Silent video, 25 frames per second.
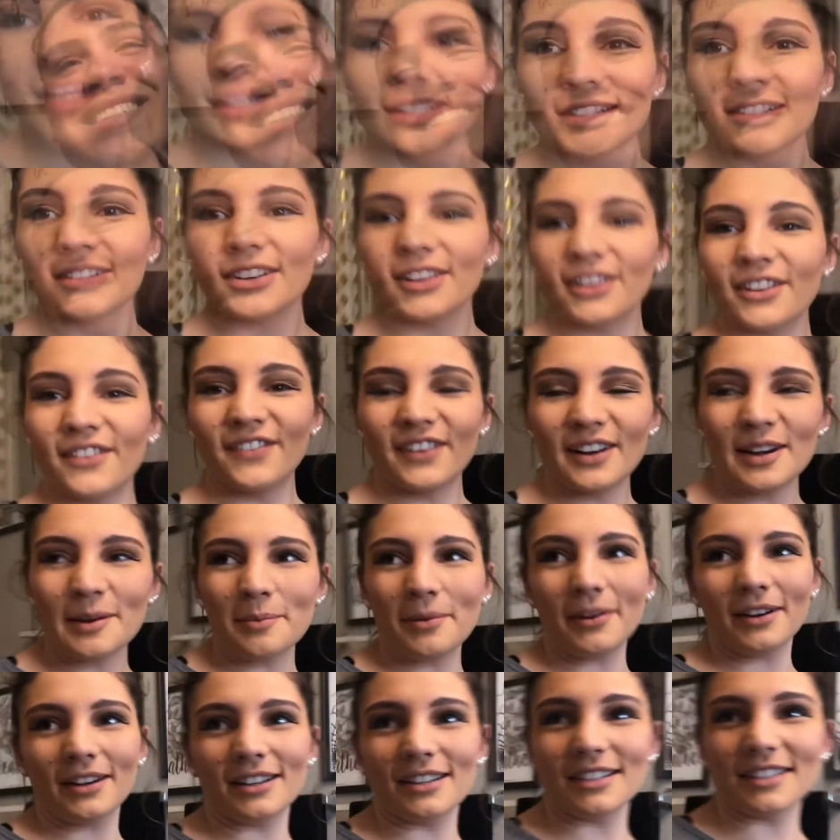So the funny
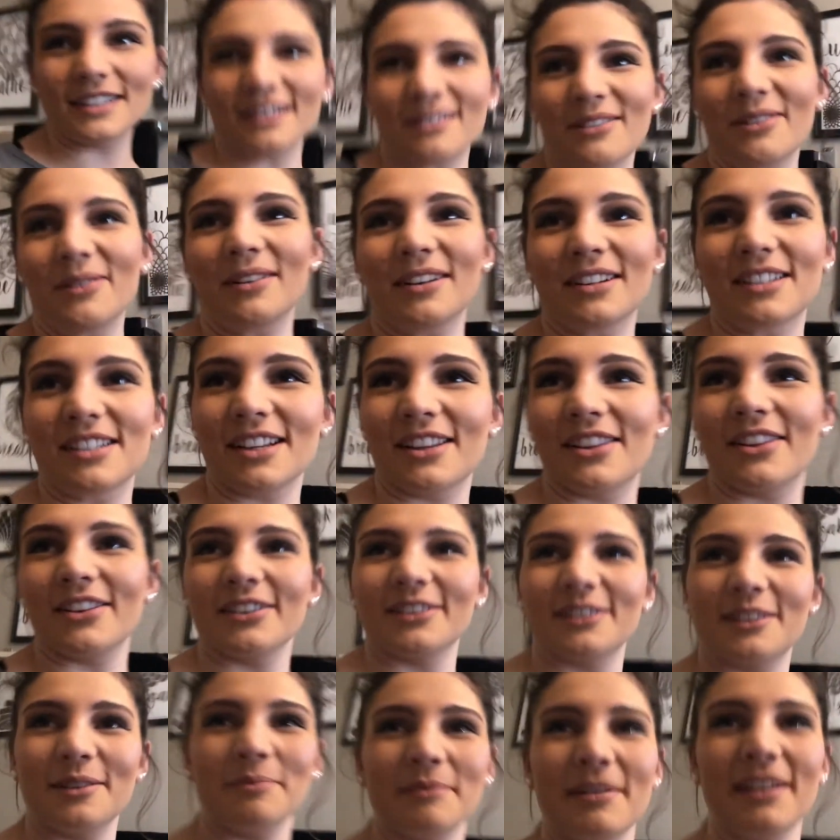part is that we watched a
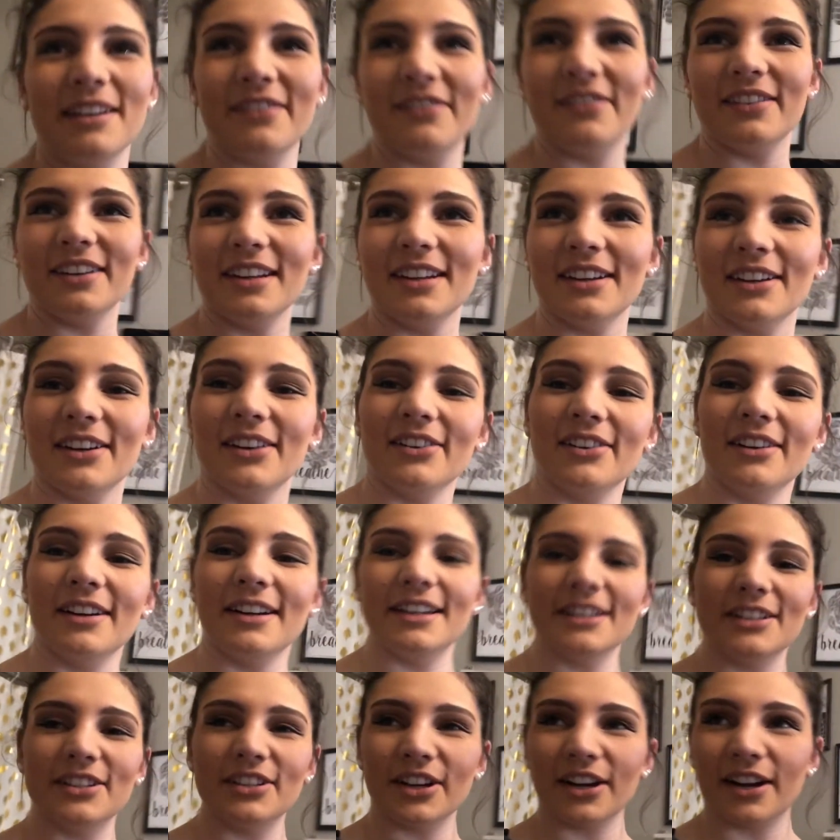13 minute video and
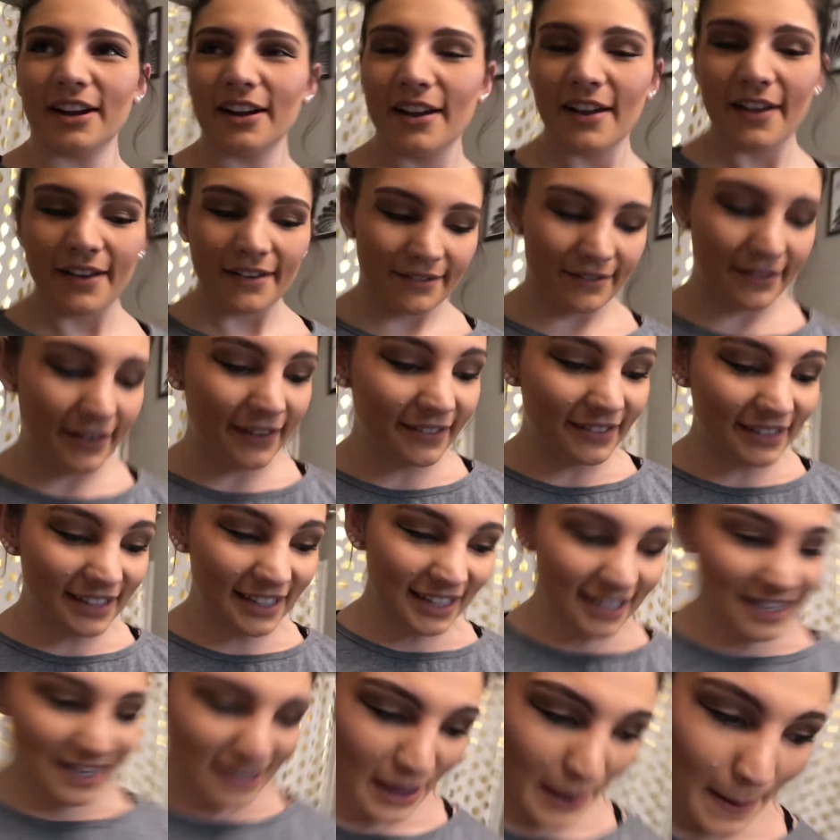it took
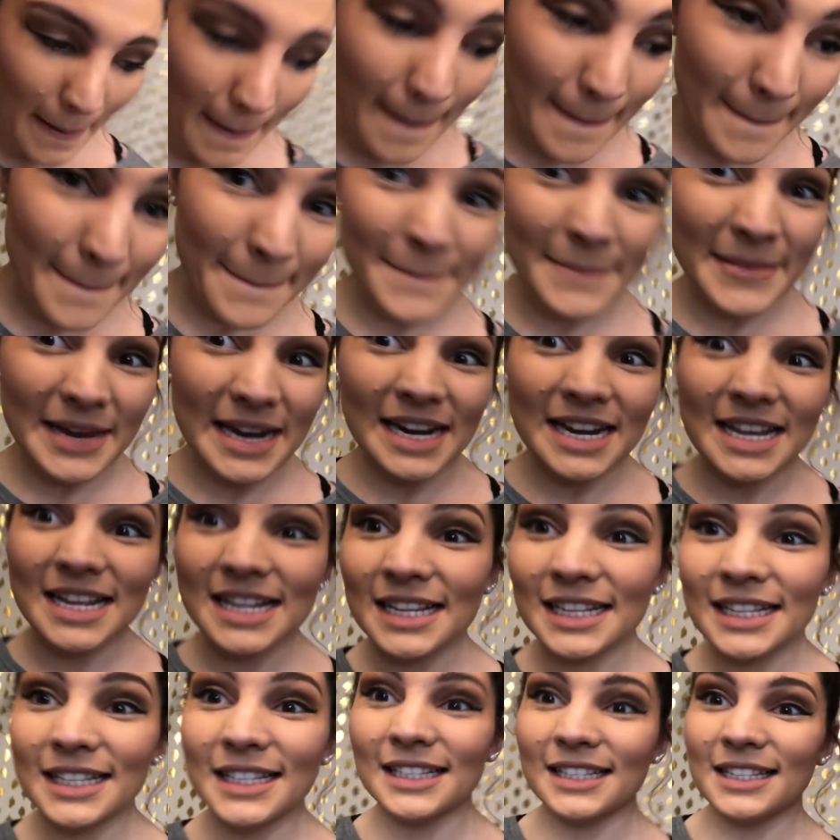50
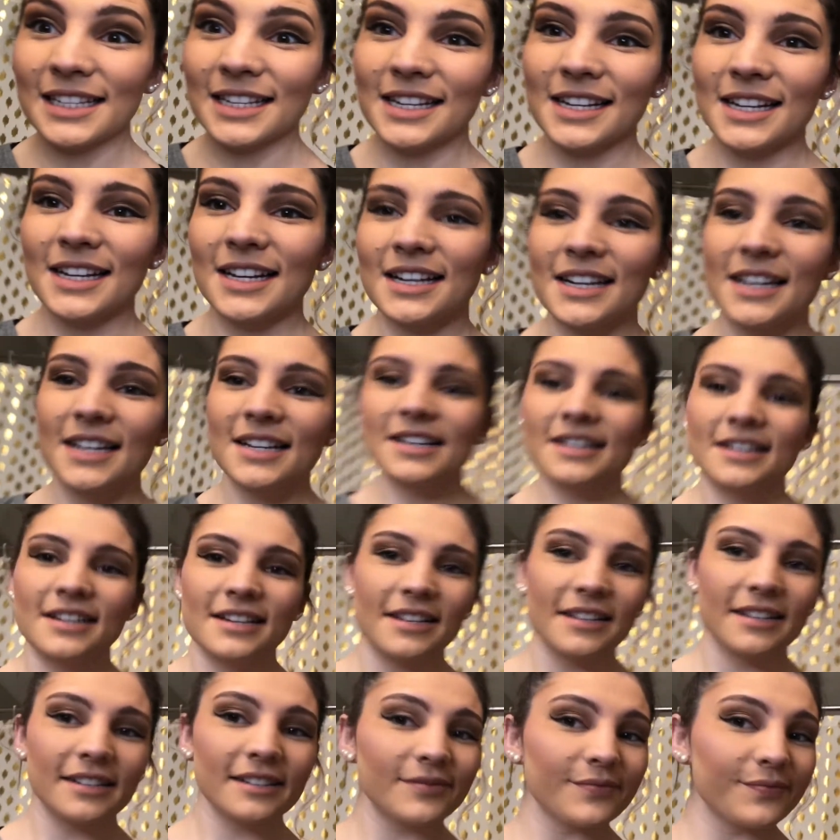minutes. 50 minutes?
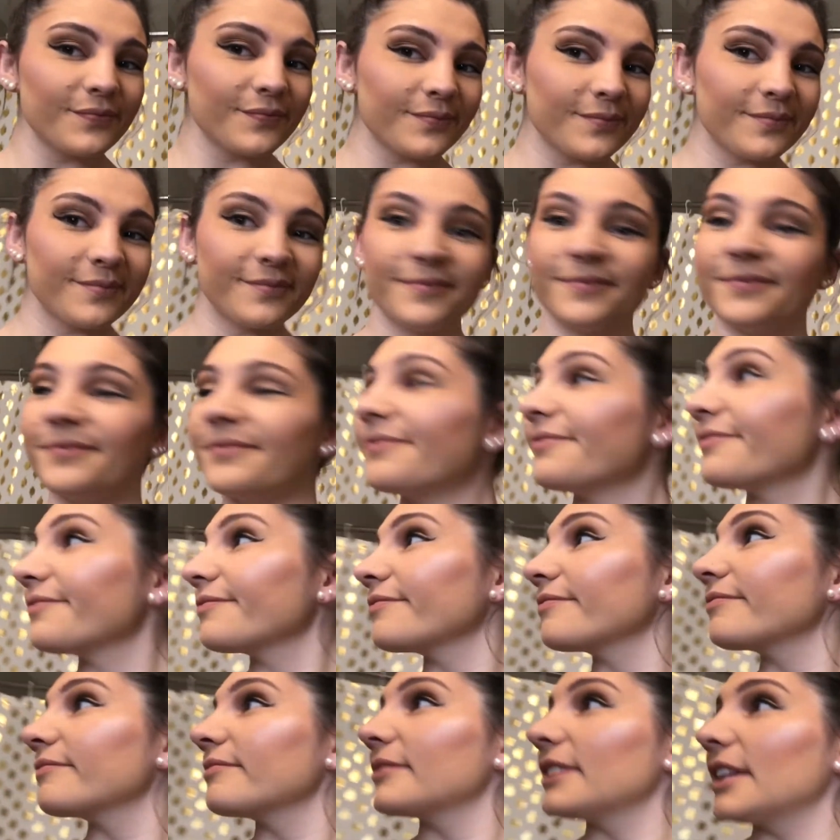Mm-hmm.
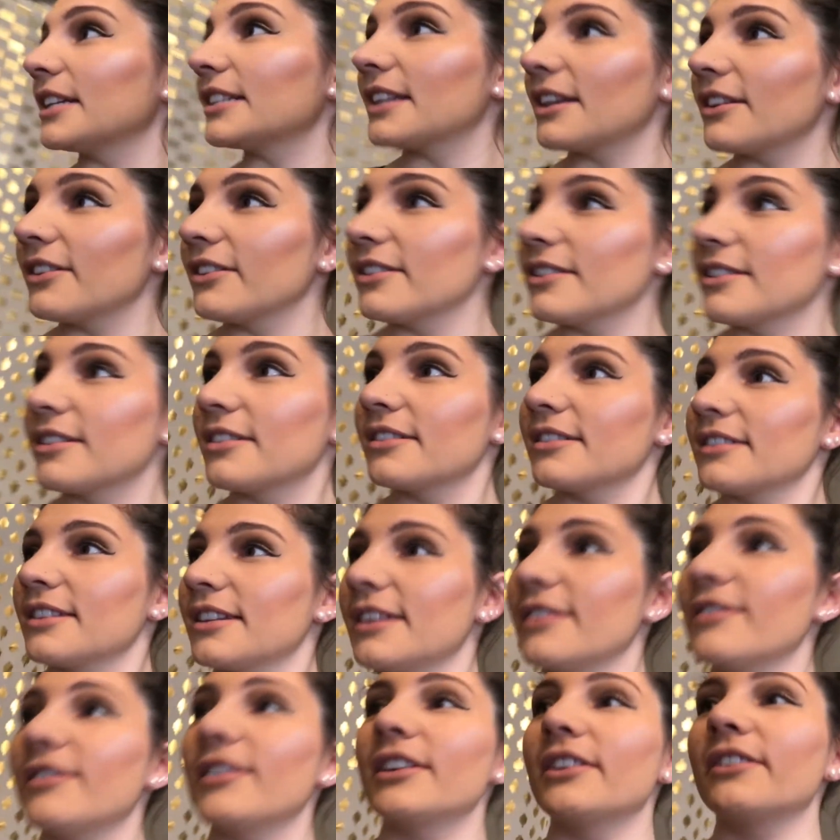That's how long
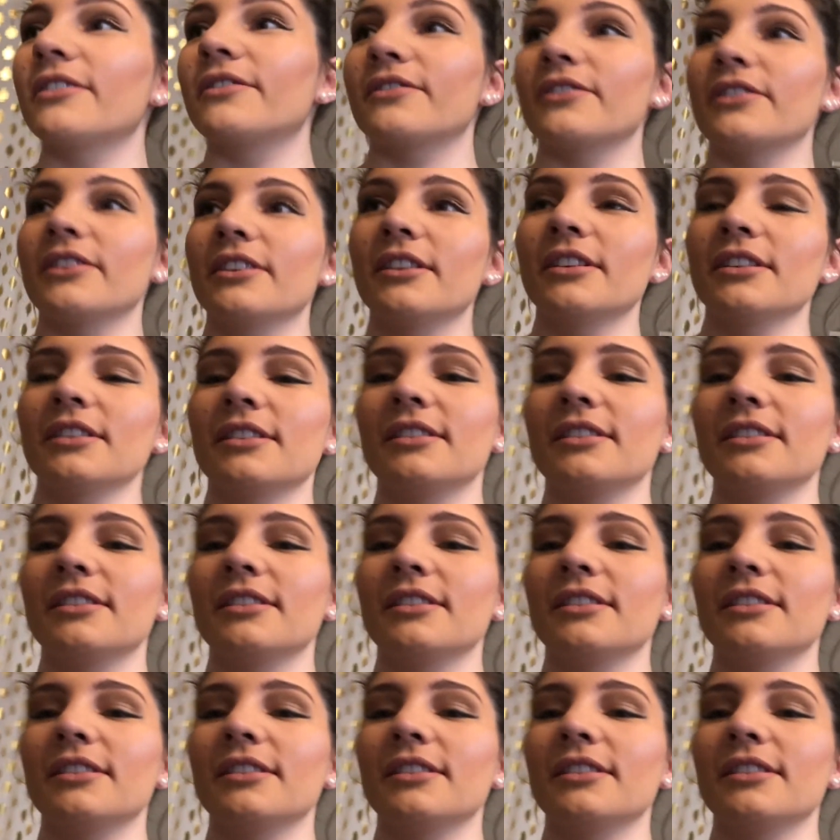it videoed for.